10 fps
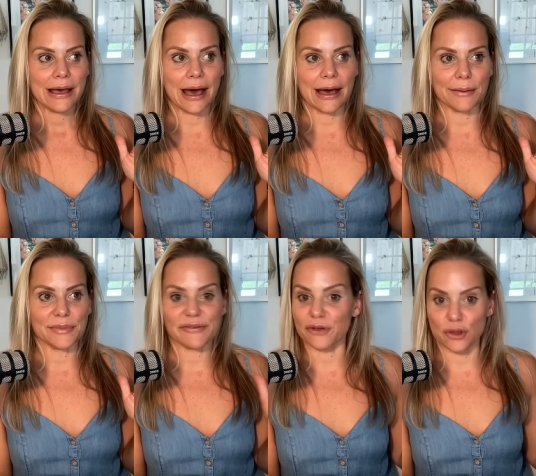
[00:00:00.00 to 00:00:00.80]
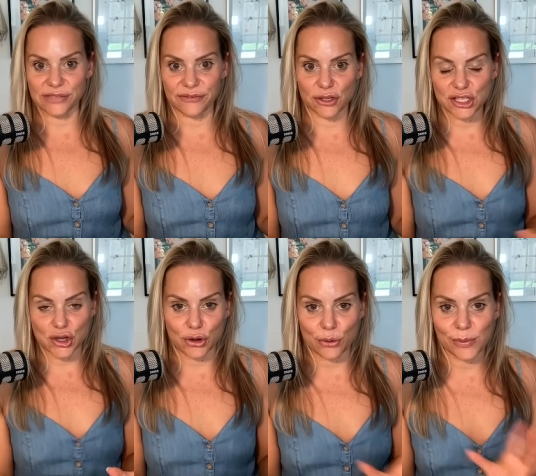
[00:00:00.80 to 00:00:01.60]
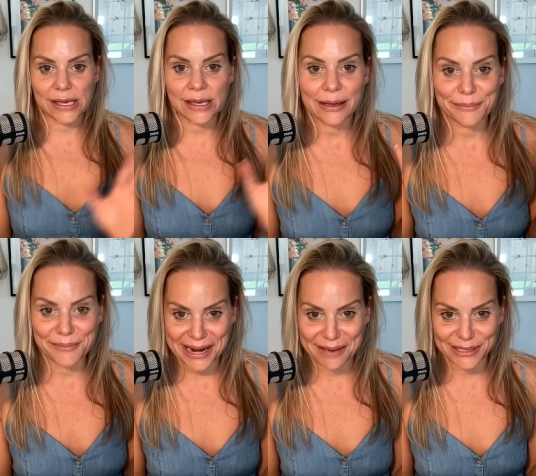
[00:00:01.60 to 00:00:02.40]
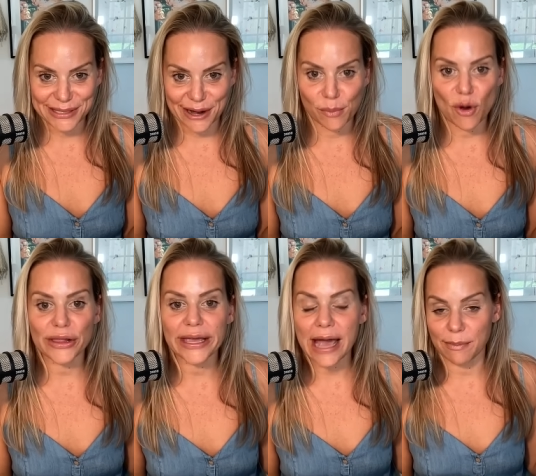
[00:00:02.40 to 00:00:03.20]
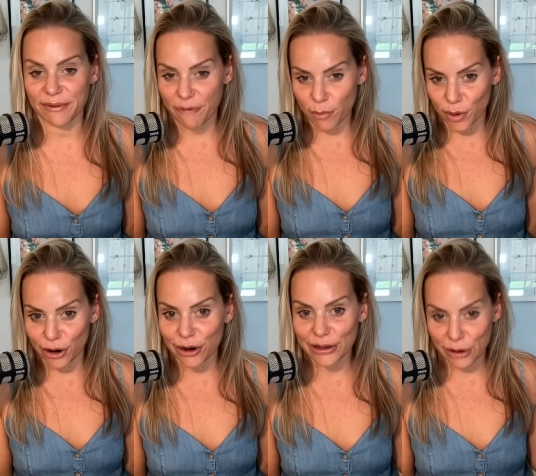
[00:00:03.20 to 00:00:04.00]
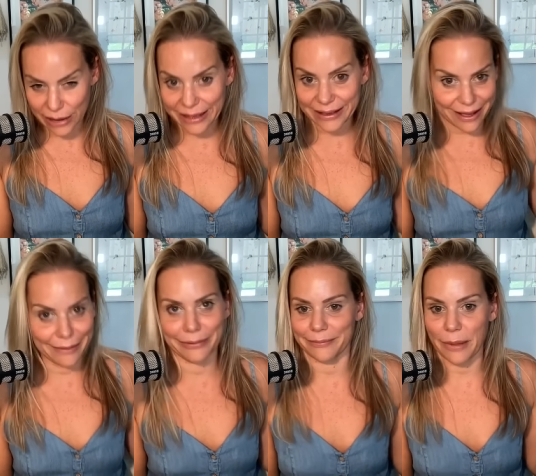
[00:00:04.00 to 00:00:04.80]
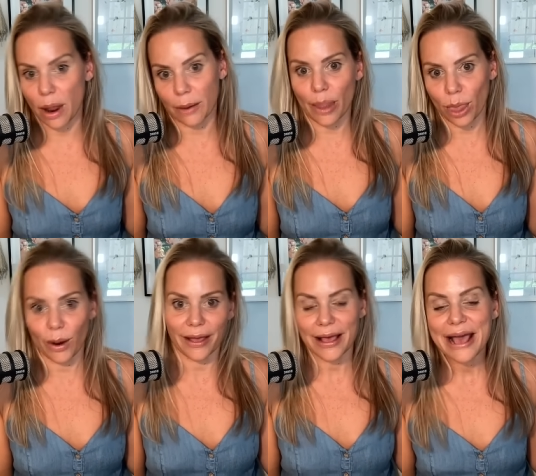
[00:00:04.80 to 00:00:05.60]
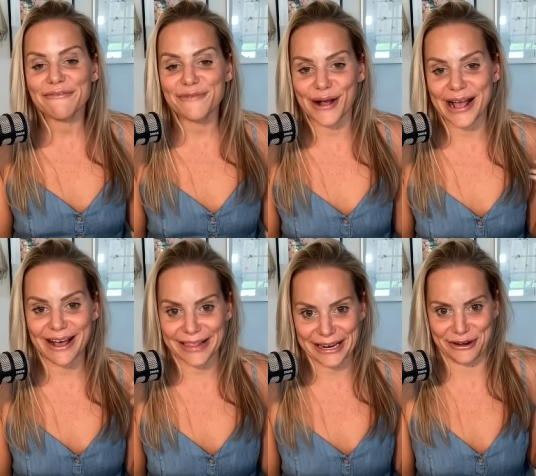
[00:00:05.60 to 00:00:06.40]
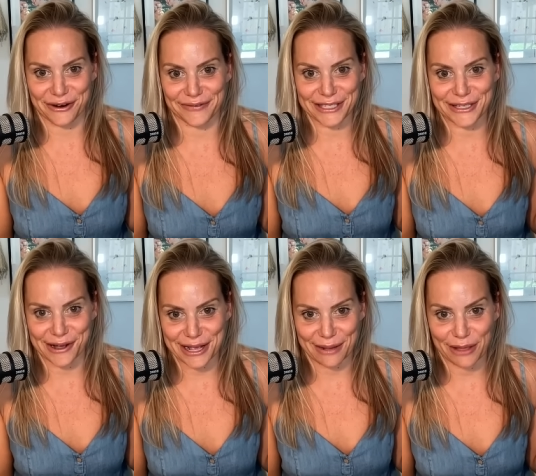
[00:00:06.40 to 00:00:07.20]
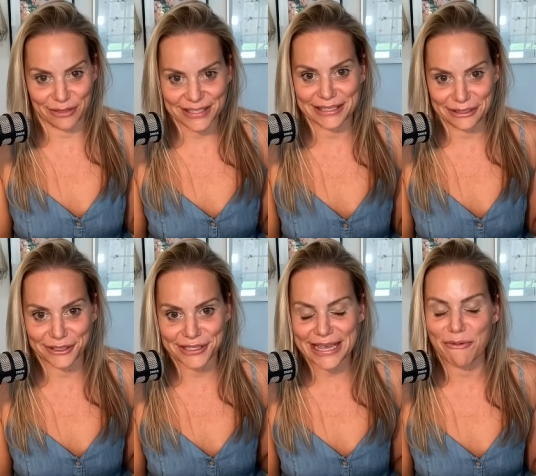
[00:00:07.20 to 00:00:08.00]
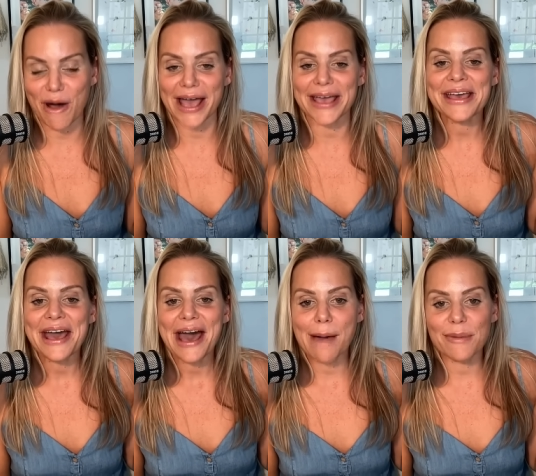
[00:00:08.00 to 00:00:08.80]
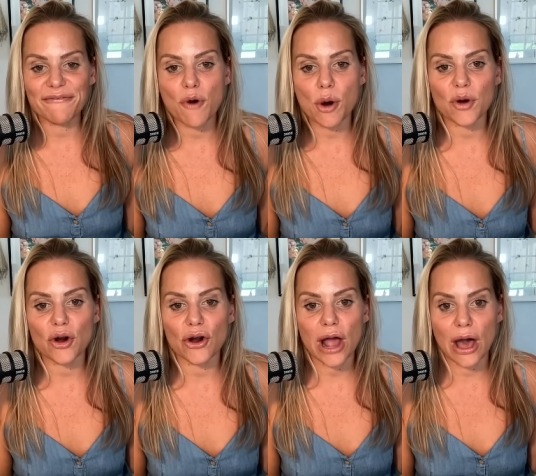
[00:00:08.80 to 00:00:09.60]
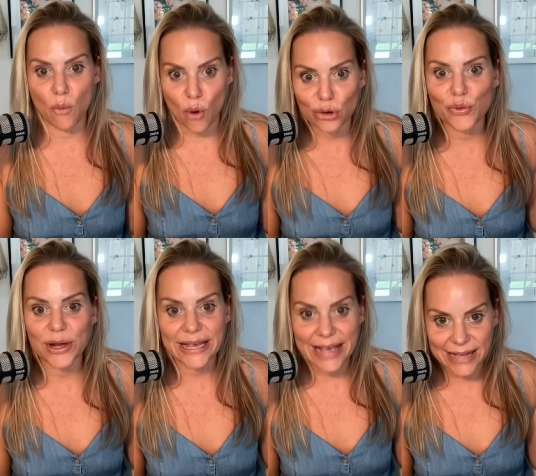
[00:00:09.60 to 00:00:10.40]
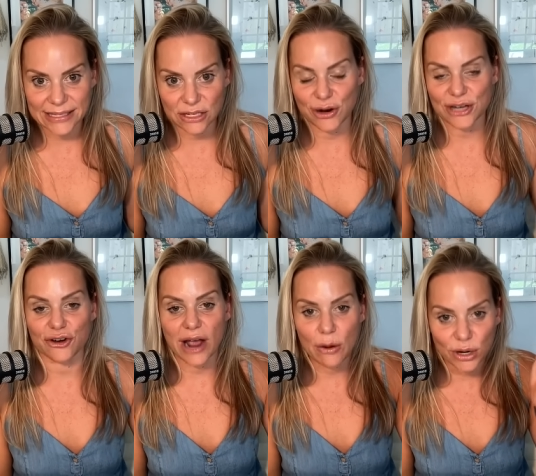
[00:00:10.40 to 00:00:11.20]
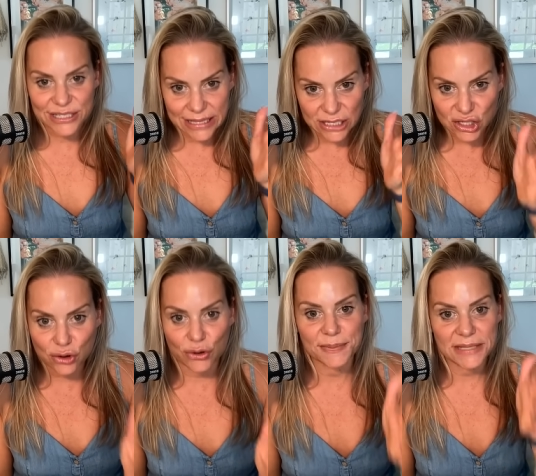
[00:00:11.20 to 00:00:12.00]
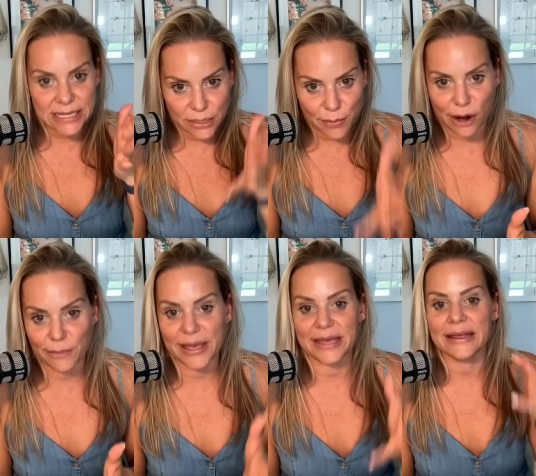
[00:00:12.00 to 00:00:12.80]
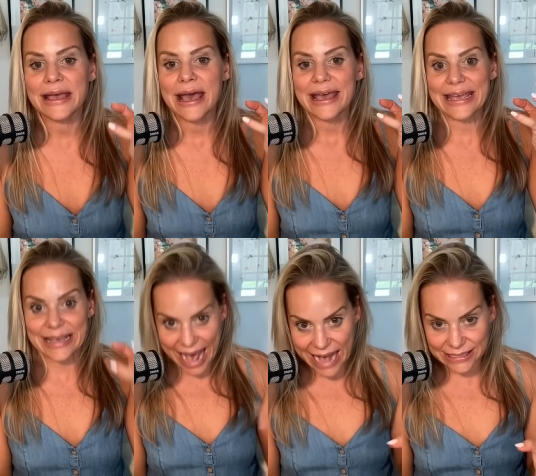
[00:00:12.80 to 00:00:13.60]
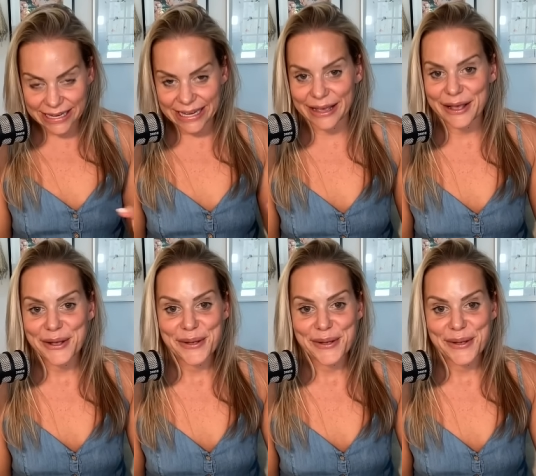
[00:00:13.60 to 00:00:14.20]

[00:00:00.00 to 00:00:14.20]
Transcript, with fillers: For those of you that don't know me, my name is Dana Bowling. I'm a former... I got like nervous talking about this. You'll see why. I'm a former award-winning casting director. I worked in the scripted department in casting